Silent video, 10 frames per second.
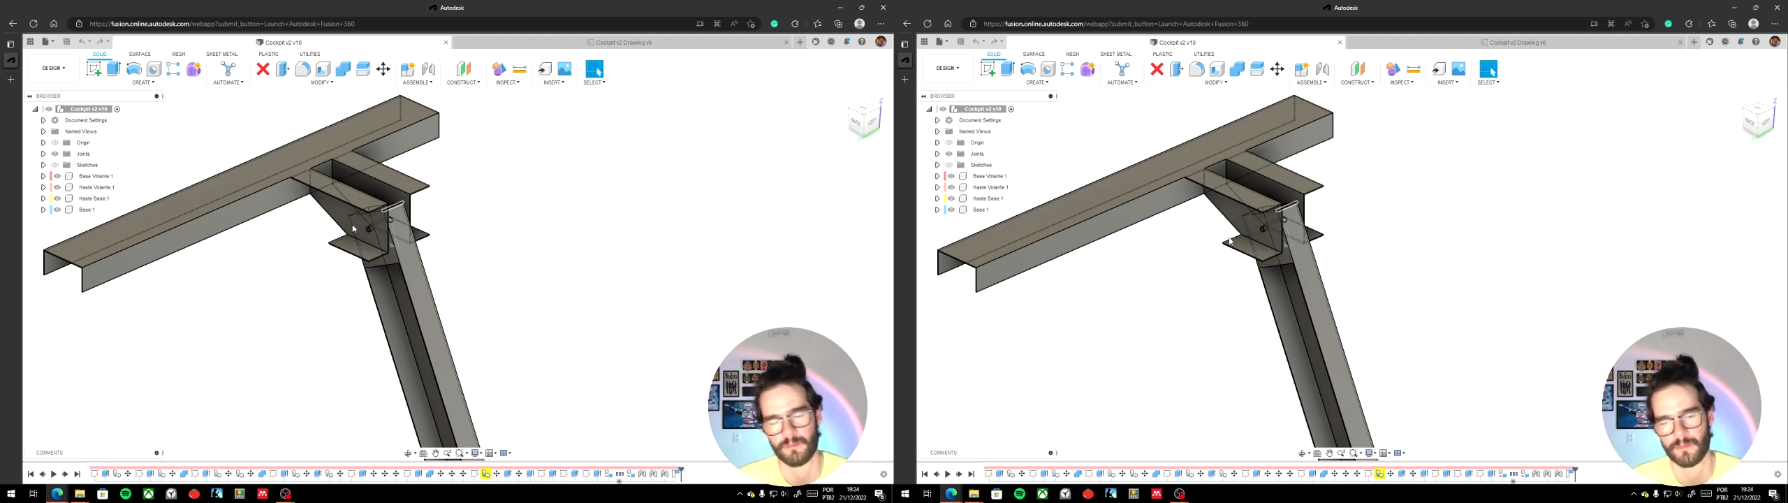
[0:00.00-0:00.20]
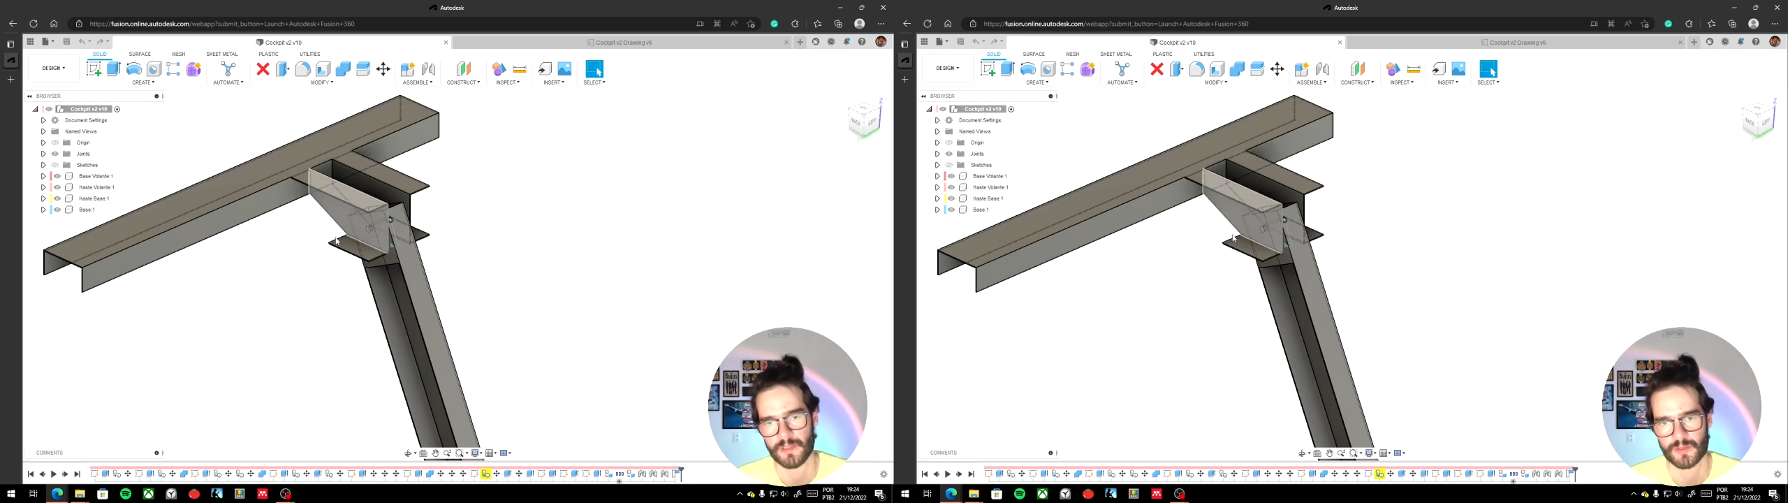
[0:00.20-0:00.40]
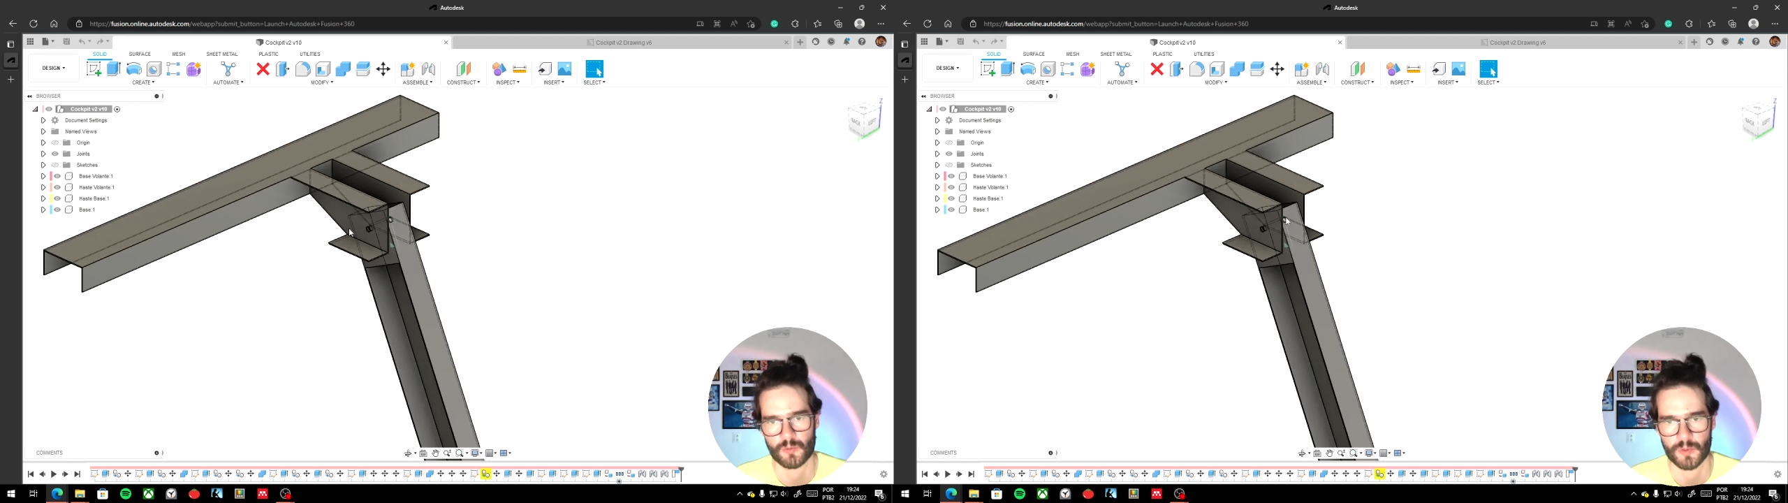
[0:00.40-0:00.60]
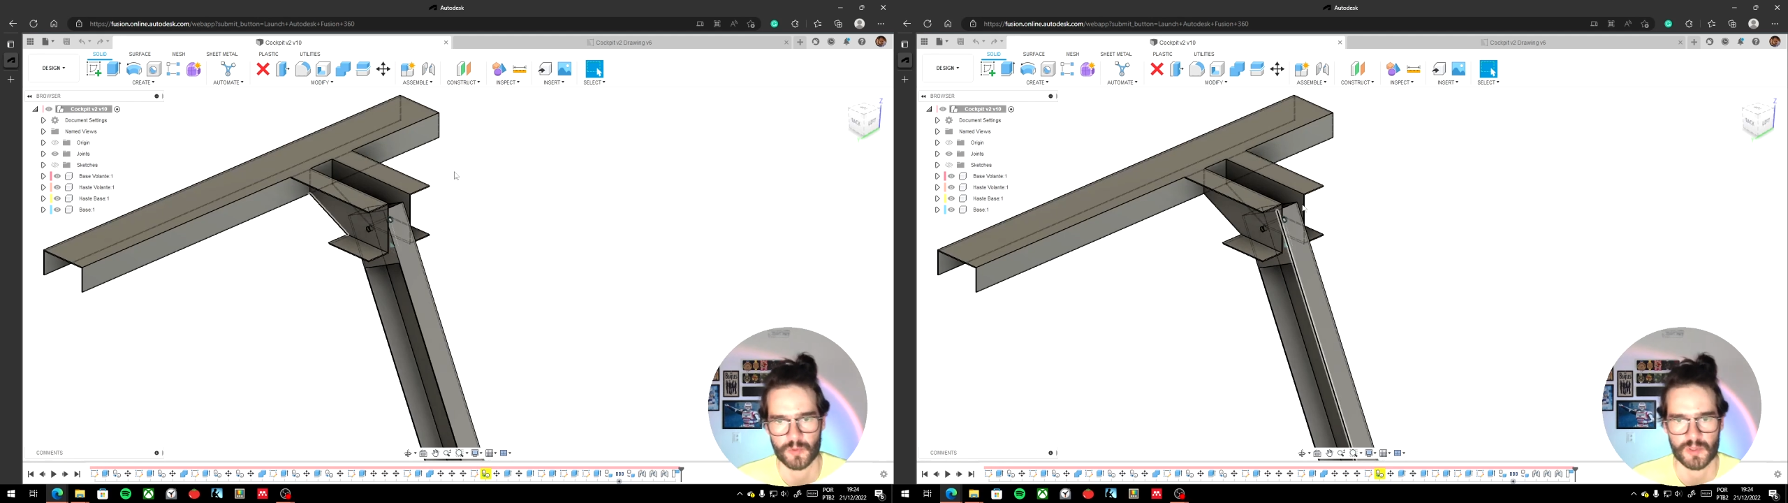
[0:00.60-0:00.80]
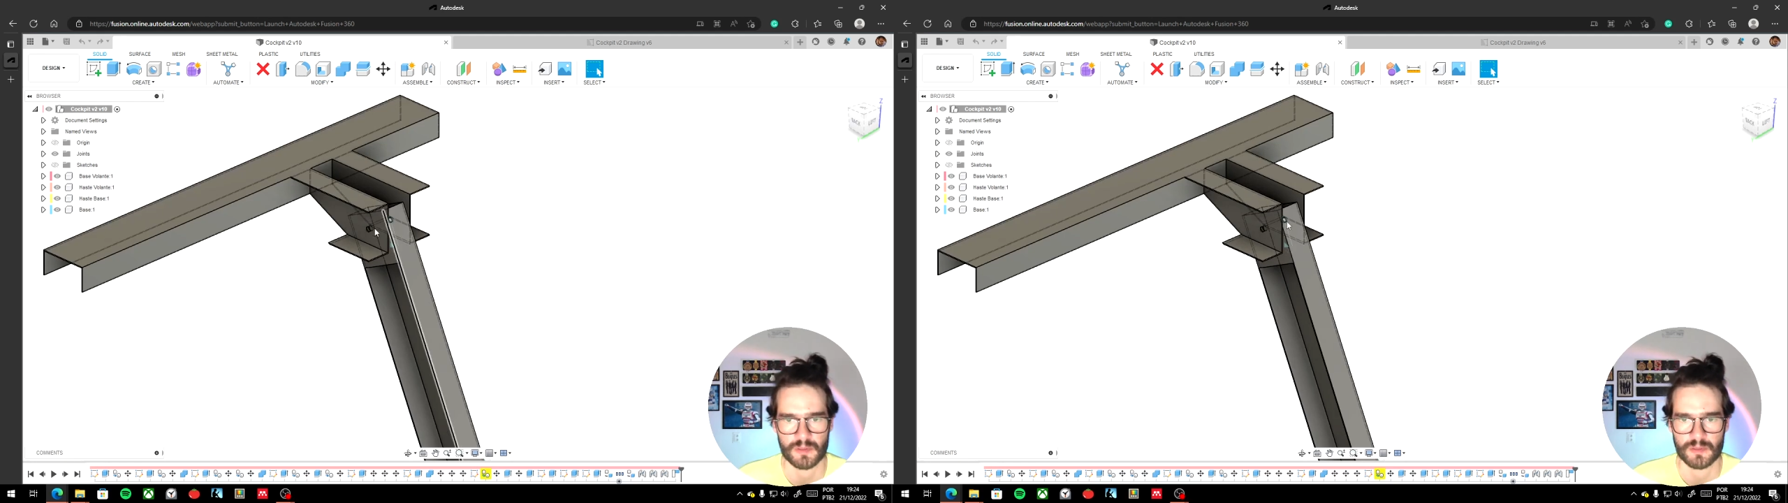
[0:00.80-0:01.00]
the
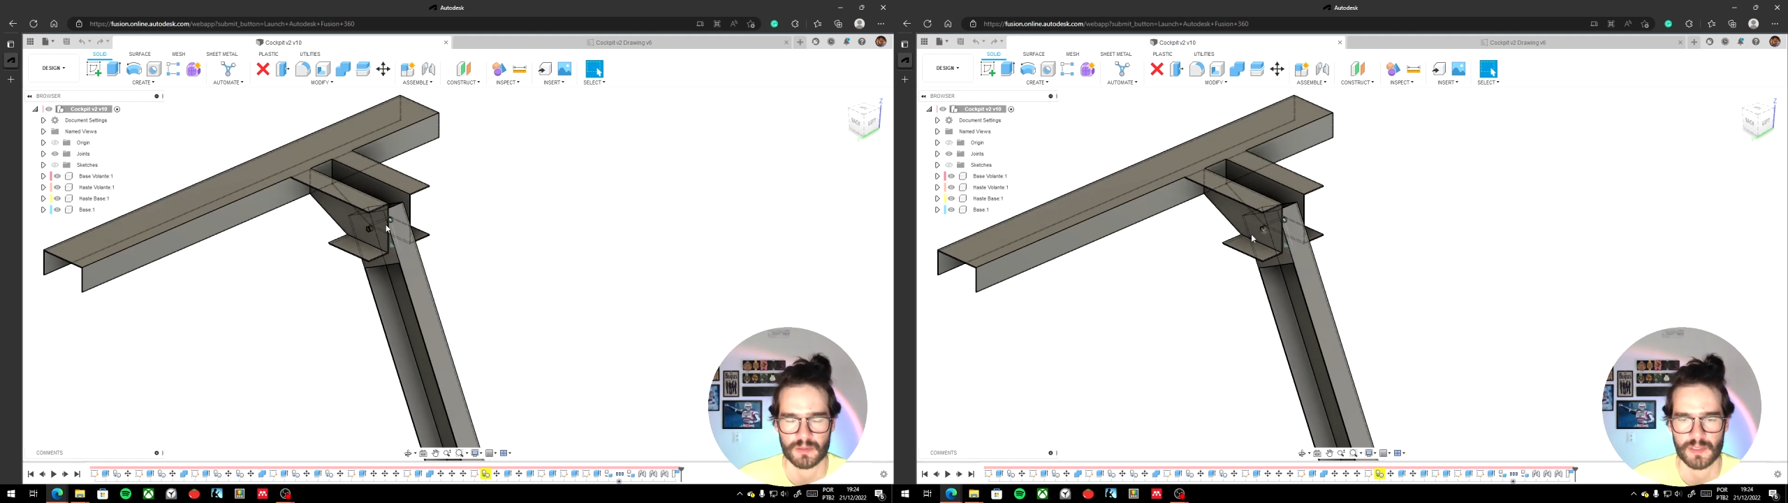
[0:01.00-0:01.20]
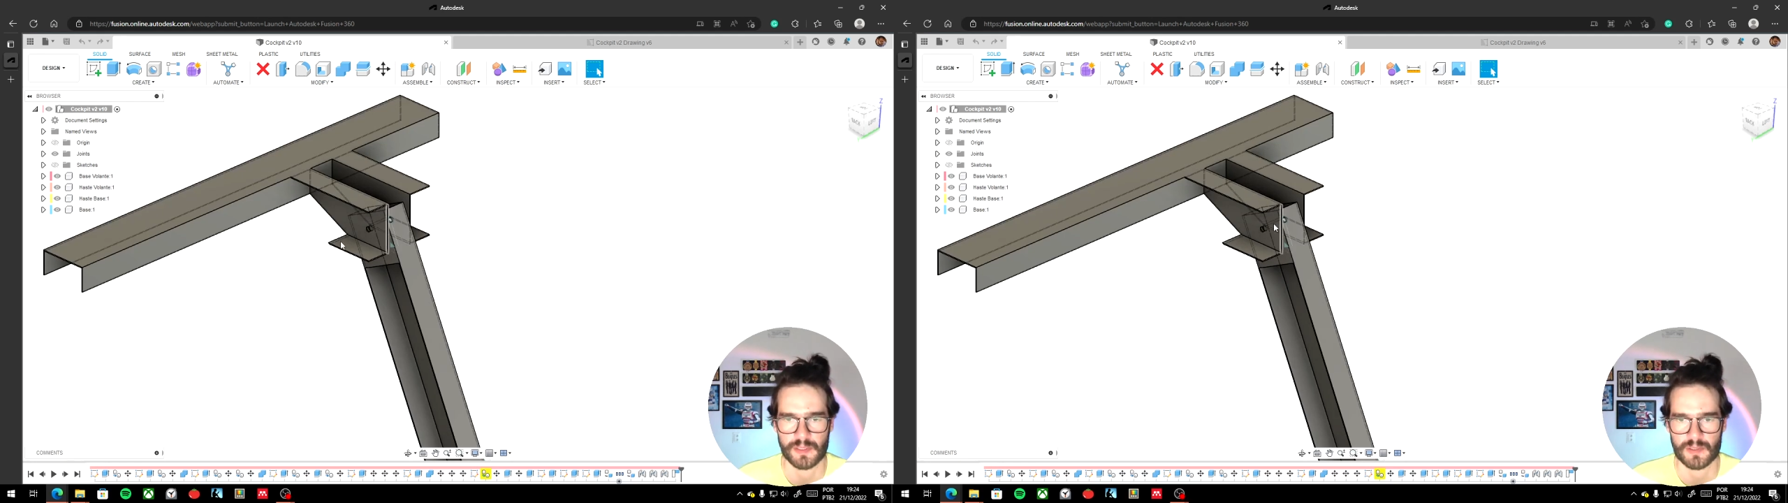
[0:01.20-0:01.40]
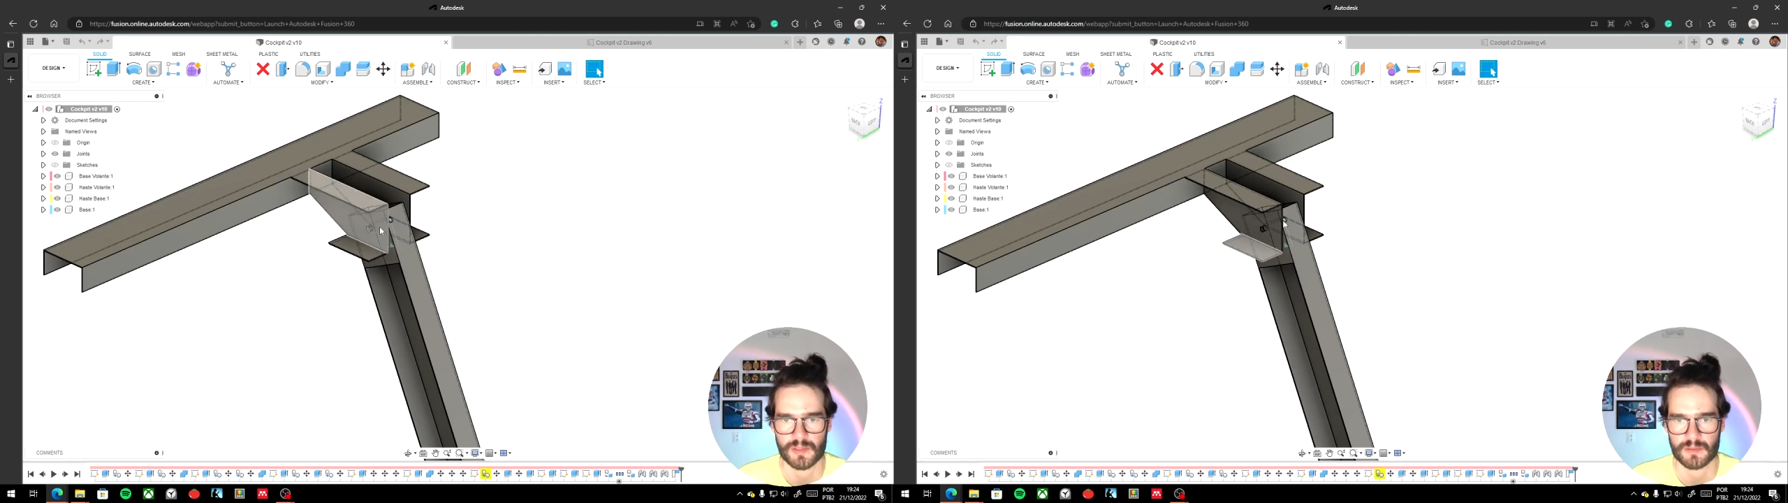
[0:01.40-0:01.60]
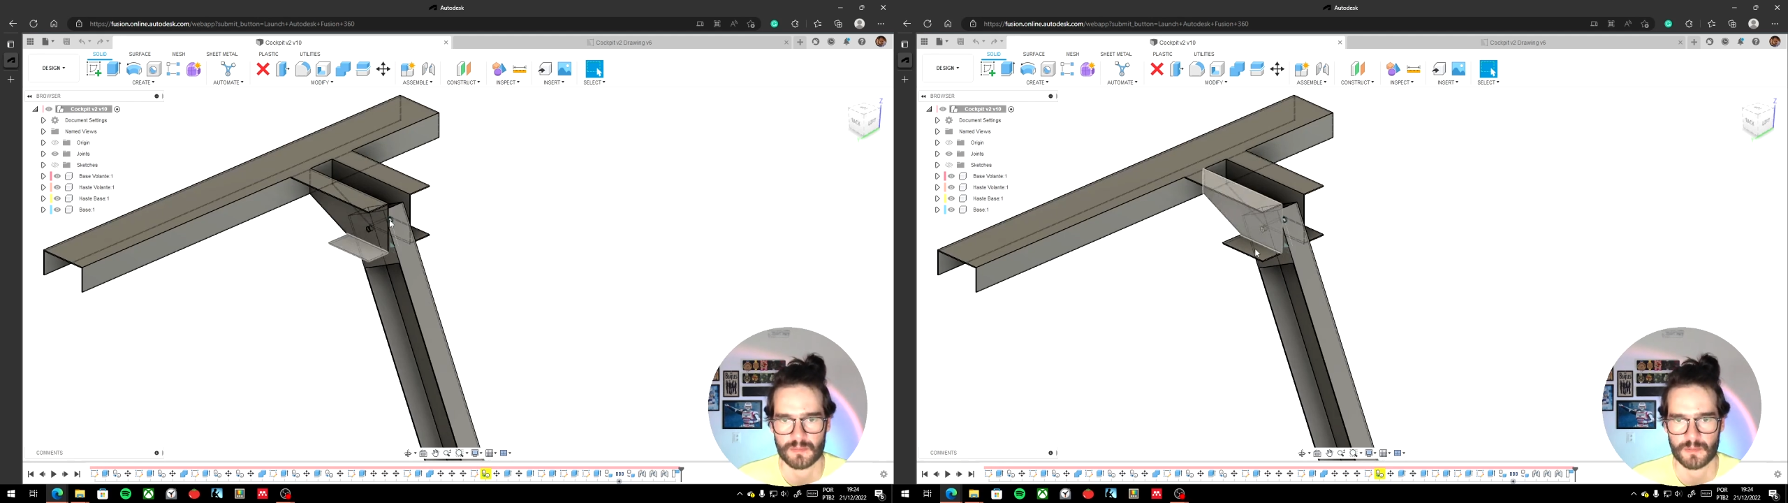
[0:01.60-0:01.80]
screws and the, the nuts.